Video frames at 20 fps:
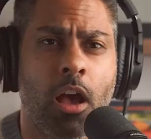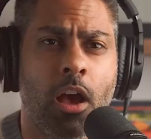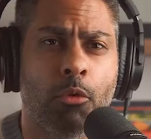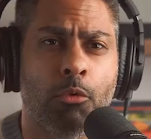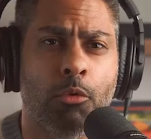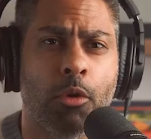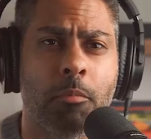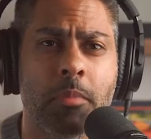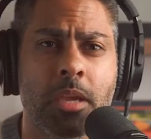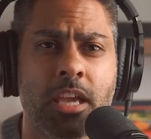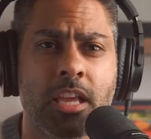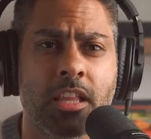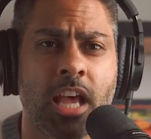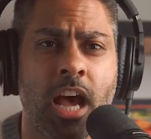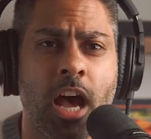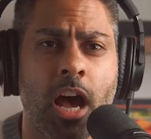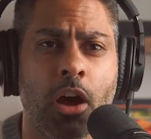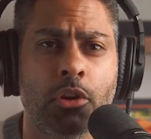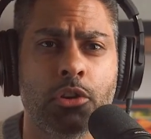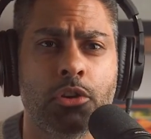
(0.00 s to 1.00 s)
Ramit,
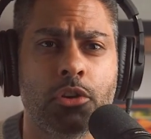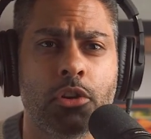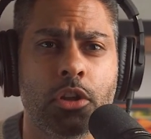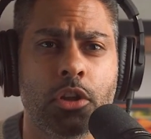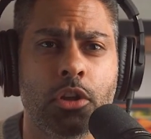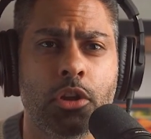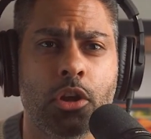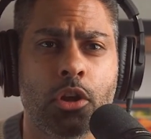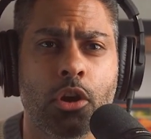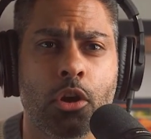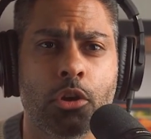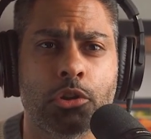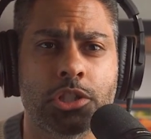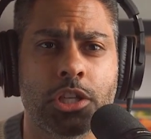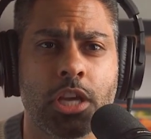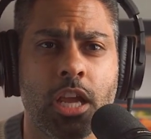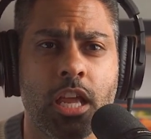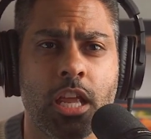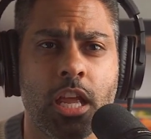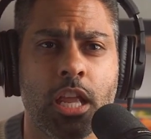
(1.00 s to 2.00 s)
how are you going to
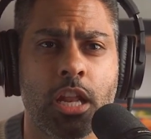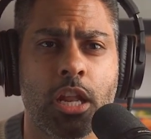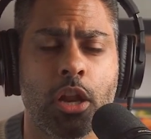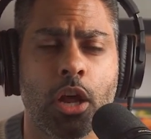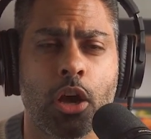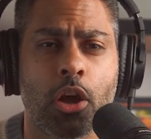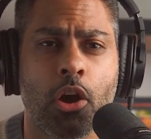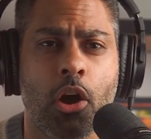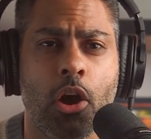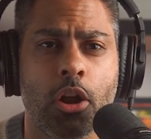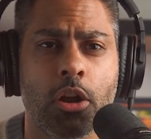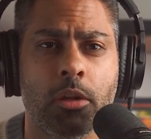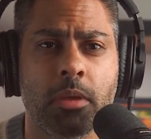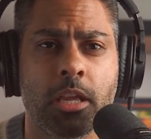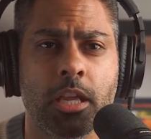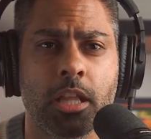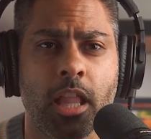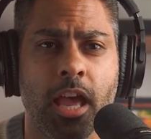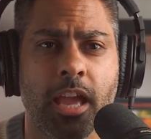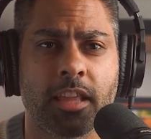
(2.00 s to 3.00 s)
negotiate in an
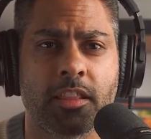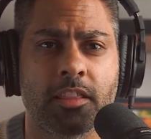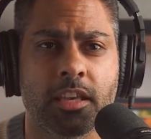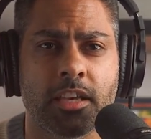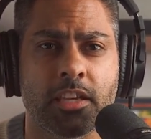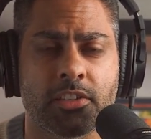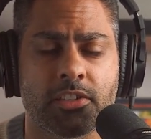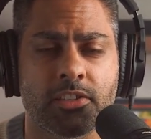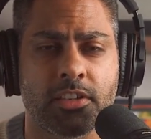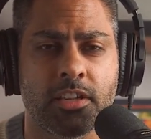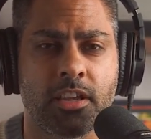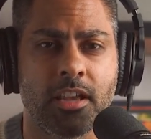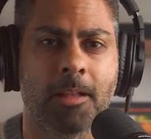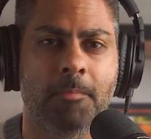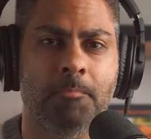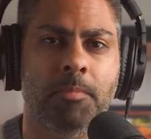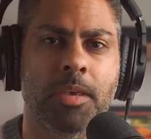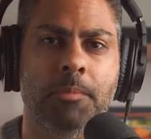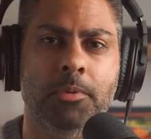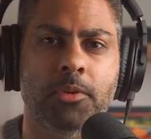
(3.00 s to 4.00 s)
economy like this?
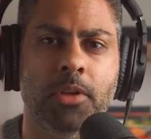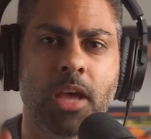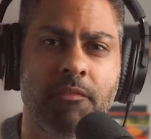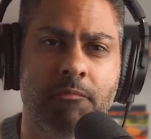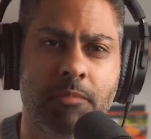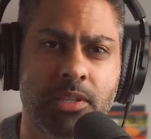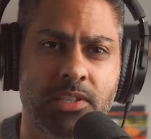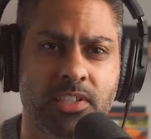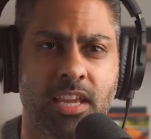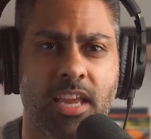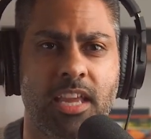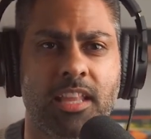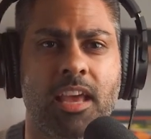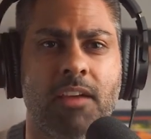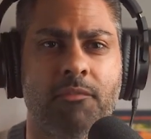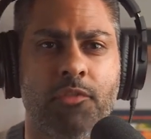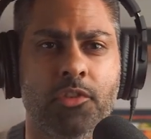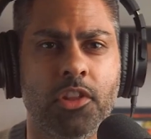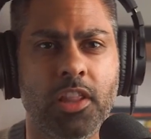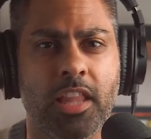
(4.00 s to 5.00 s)
People have been saying
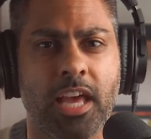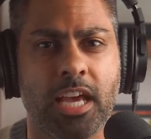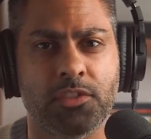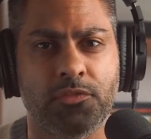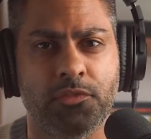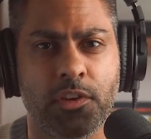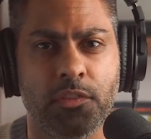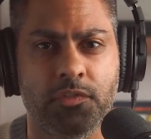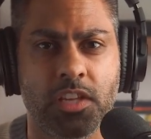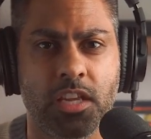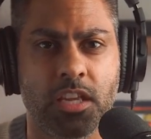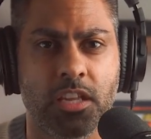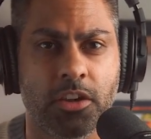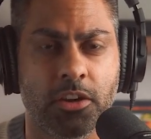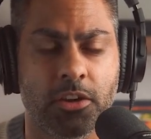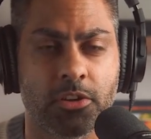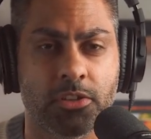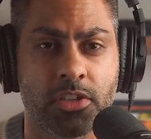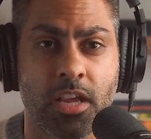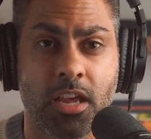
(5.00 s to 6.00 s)
that for the last 15
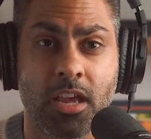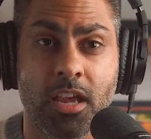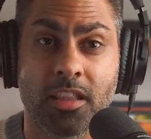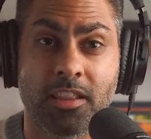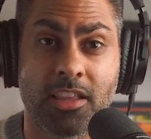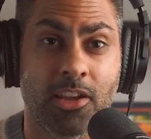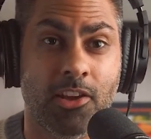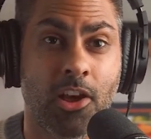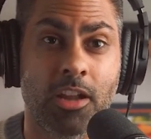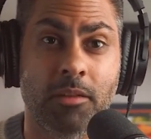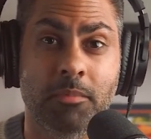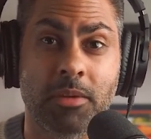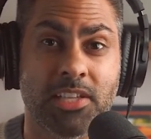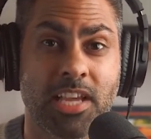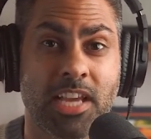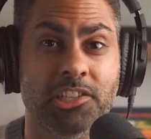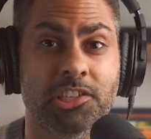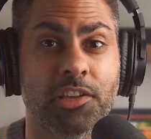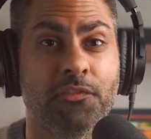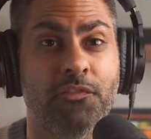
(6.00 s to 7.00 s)
years. The economy is
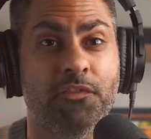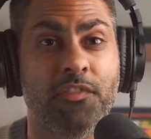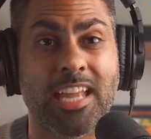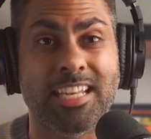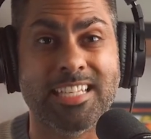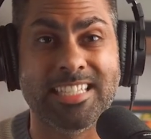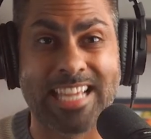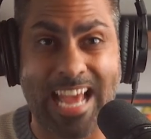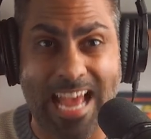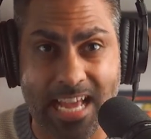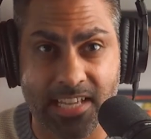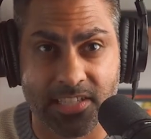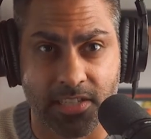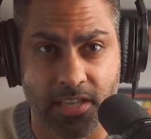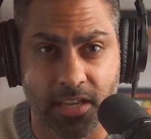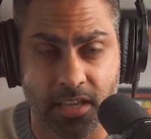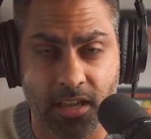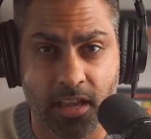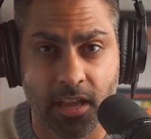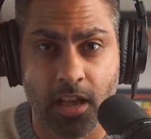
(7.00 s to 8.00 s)
actually
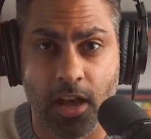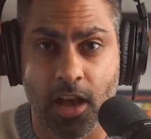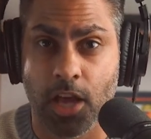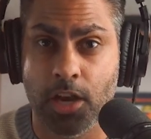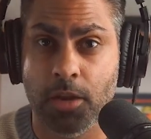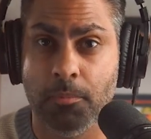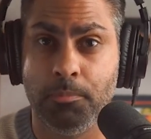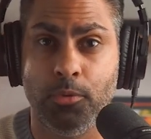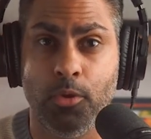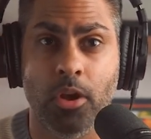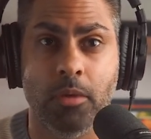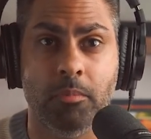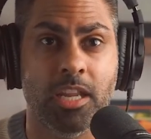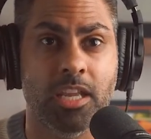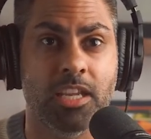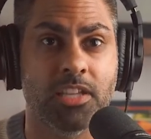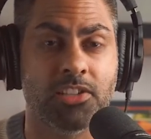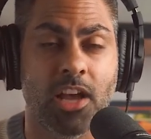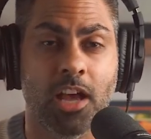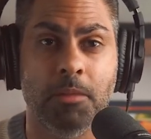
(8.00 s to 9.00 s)
fantastic. Unemployment
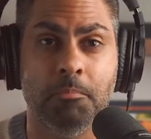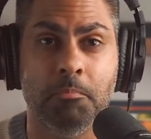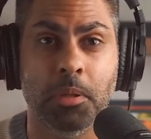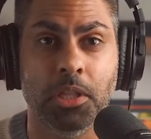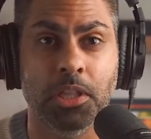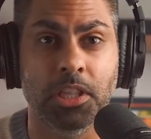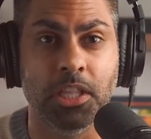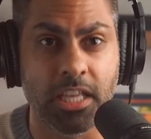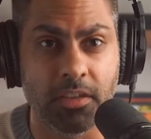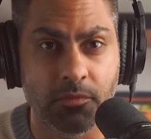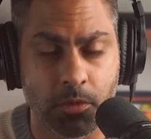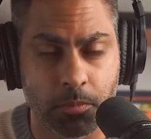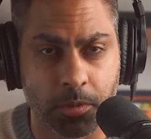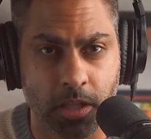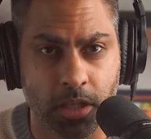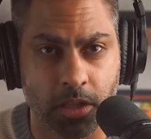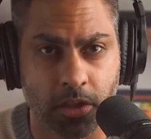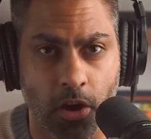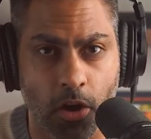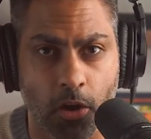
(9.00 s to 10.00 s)
is
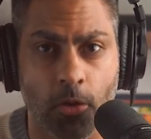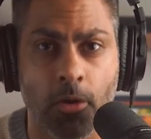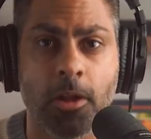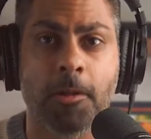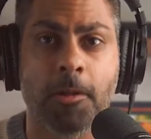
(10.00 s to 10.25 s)
unbelievably low.